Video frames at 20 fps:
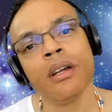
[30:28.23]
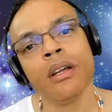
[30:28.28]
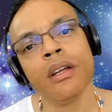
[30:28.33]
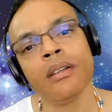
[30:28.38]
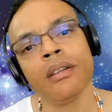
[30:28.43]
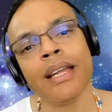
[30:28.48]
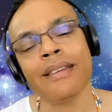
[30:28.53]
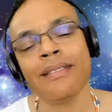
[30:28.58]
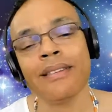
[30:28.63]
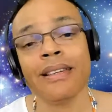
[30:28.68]

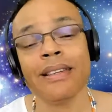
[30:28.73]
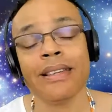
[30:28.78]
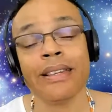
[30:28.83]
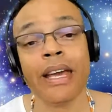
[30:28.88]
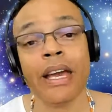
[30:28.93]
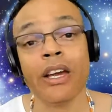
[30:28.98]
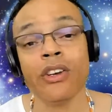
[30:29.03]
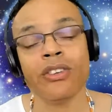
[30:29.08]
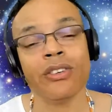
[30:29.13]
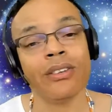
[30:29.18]
that's an
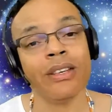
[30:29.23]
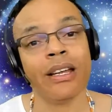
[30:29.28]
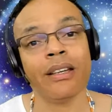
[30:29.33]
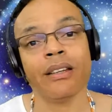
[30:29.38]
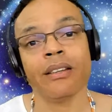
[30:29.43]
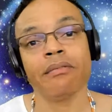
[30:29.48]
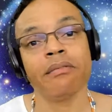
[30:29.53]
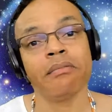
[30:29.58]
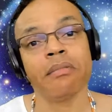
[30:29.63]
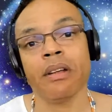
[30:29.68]
indication that
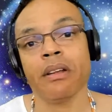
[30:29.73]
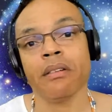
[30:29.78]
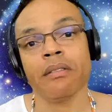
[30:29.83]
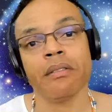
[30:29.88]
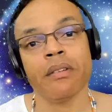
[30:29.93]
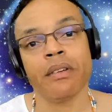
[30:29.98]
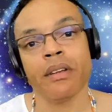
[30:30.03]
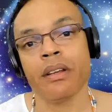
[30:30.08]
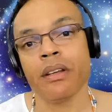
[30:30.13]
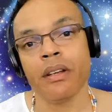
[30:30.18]

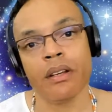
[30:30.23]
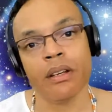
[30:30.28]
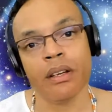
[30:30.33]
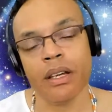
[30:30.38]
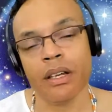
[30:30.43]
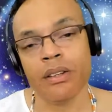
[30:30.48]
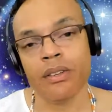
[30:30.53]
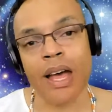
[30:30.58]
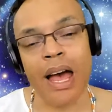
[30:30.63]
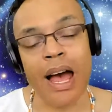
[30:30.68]

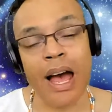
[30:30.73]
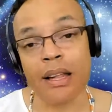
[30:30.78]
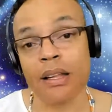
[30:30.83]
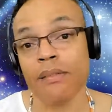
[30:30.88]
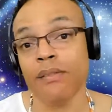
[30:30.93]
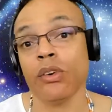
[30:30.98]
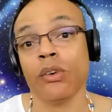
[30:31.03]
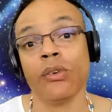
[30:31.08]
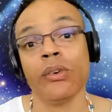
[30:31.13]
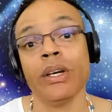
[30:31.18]
it's out
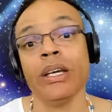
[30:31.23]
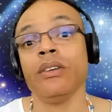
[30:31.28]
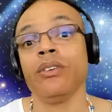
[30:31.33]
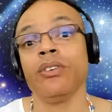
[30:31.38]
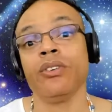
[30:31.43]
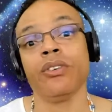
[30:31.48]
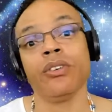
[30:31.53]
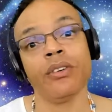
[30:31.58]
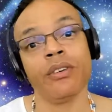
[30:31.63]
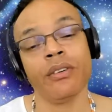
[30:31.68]
of your
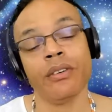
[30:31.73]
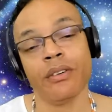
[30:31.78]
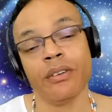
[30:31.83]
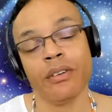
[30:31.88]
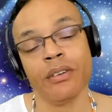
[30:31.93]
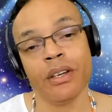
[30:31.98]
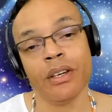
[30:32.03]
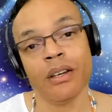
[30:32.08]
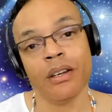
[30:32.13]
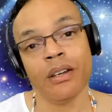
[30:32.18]
reach.
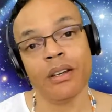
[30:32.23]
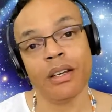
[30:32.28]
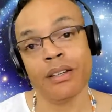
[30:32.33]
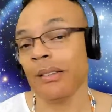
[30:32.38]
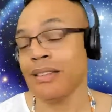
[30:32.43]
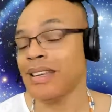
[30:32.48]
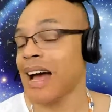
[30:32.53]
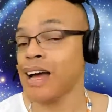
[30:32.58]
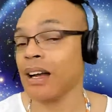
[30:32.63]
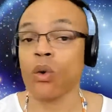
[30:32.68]
It's
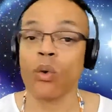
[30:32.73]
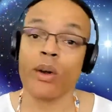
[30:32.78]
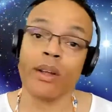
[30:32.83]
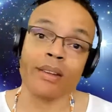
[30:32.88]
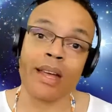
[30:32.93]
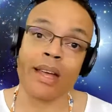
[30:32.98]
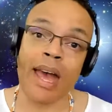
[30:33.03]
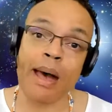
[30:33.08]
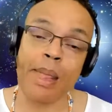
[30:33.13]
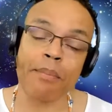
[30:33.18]
not going
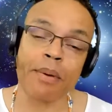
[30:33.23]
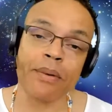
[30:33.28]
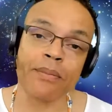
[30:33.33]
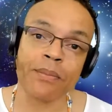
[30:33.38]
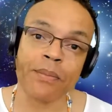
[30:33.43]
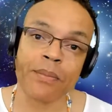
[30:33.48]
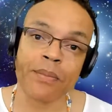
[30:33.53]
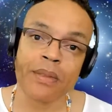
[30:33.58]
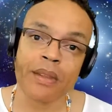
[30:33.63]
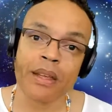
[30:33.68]
to happen.
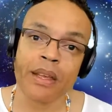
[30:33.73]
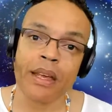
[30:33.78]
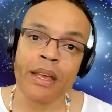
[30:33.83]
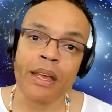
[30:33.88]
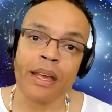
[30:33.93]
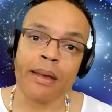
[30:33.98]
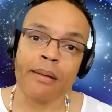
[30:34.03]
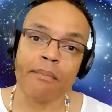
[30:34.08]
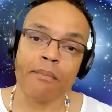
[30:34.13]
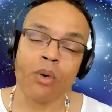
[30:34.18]

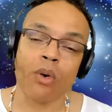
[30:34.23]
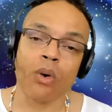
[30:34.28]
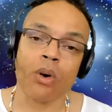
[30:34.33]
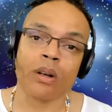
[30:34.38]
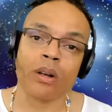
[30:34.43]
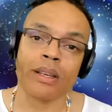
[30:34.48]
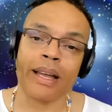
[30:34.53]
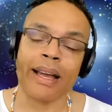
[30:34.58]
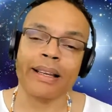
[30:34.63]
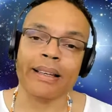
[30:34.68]
And
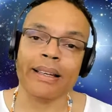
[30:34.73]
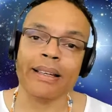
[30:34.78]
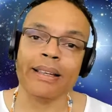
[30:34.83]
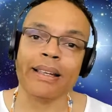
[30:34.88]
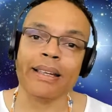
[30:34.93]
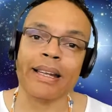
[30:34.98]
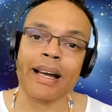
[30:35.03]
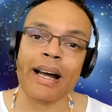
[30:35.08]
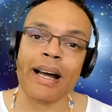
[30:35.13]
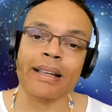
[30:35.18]
more likely
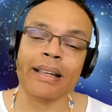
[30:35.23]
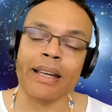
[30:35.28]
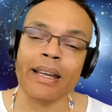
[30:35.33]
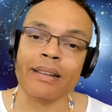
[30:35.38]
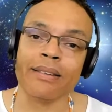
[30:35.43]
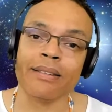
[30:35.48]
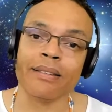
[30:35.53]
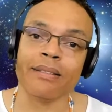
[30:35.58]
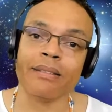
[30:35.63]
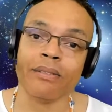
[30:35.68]
than not,
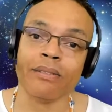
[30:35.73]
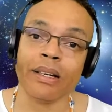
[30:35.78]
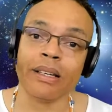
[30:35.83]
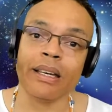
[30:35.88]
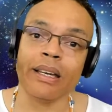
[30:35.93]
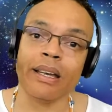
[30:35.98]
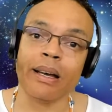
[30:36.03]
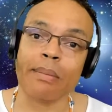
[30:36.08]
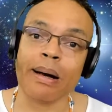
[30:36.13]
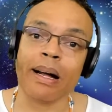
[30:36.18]
it's
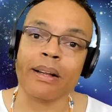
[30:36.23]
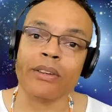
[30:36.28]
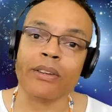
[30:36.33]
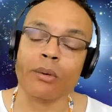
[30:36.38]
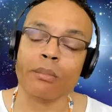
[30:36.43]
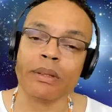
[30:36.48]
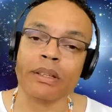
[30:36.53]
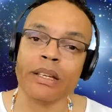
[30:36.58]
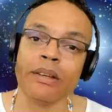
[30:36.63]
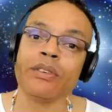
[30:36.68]
really about your
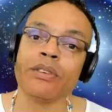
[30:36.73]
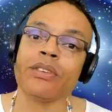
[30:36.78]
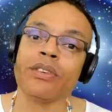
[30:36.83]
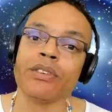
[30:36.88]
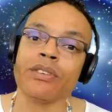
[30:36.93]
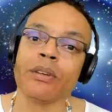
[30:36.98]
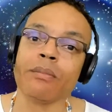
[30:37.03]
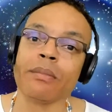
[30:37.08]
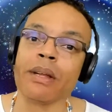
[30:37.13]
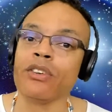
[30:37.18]
belief
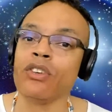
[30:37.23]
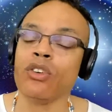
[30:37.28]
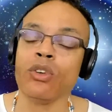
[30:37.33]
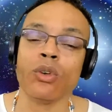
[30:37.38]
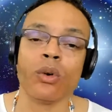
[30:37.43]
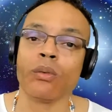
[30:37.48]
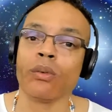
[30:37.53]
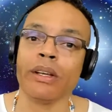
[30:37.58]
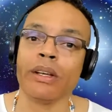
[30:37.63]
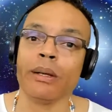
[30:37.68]
system, that you
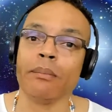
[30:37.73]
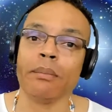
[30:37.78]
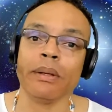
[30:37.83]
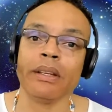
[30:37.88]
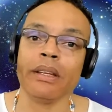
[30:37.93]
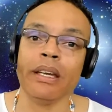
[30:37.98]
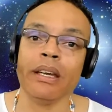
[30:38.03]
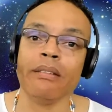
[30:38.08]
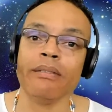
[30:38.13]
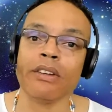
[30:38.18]
don't really
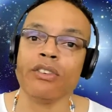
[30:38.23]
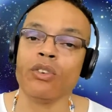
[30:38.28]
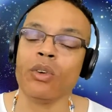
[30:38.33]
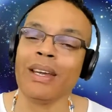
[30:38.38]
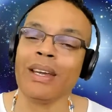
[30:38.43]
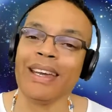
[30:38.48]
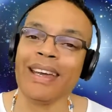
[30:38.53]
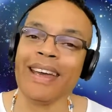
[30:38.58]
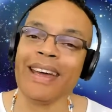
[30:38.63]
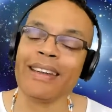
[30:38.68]
believe that you
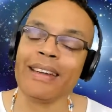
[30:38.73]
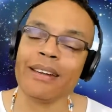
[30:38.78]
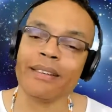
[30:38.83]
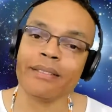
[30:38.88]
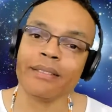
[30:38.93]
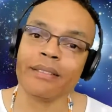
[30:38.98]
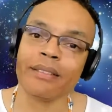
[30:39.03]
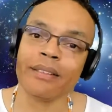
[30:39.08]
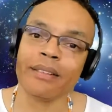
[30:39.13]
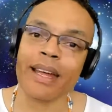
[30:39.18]
can get it.
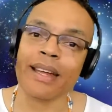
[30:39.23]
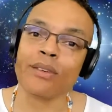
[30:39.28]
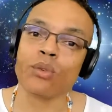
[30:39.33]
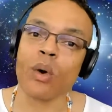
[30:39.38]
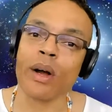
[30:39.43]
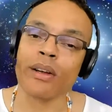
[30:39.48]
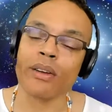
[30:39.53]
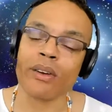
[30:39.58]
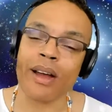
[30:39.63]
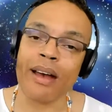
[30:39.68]
That's
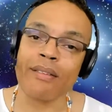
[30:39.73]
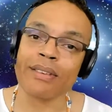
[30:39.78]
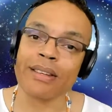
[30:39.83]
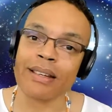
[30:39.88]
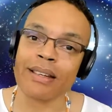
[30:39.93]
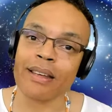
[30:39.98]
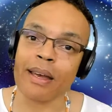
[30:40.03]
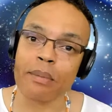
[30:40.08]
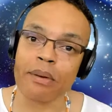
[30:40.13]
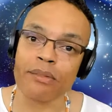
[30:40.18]
why you're having
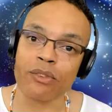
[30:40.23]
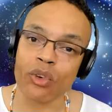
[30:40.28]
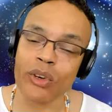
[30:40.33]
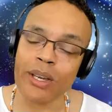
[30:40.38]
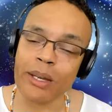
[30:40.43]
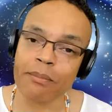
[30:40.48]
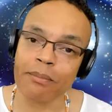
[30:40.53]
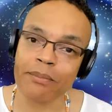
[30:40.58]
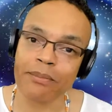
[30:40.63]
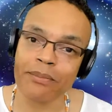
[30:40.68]
that type of
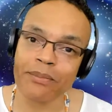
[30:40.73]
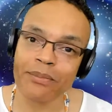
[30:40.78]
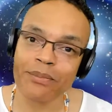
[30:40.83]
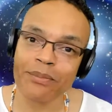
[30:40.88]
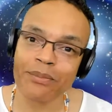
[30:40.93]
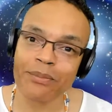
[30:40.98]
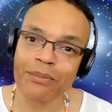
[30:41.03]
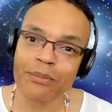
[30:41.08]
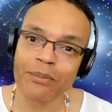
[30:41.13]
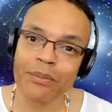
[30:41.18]
dream.
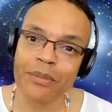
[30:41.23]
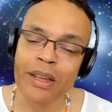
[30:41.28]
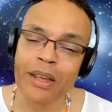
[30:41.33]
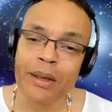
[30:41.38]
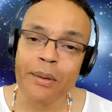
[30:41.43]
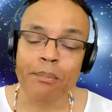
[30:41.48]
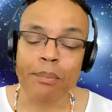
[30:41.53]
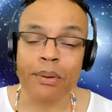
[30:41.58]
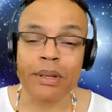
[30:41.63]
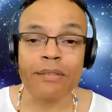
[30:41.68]

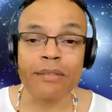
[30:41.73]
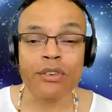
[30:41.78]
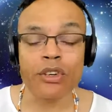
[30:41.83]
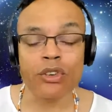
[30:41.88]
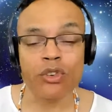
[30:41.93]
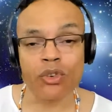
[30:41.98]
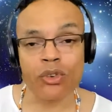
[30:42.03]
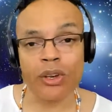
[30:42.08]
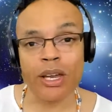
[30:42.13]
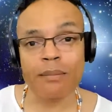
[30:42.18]
But if you
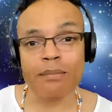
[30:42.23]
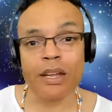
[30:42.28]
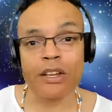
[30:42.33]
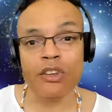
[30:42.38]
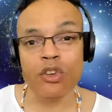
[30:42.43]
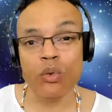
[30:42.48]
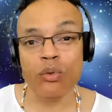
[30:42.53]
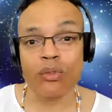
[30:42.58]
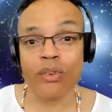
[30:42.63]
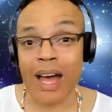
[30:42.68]
dream that
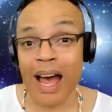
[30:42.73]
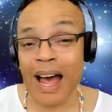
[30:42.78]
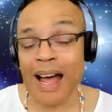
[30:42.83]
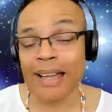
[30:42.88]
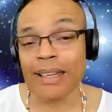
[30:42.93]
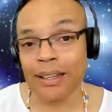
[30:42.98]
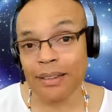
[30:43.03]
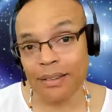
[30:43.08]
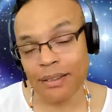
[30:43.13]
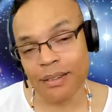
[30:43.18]
you've
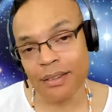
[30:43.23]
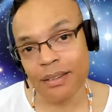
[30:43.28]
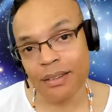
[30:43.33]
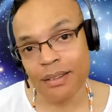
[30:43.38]
got it,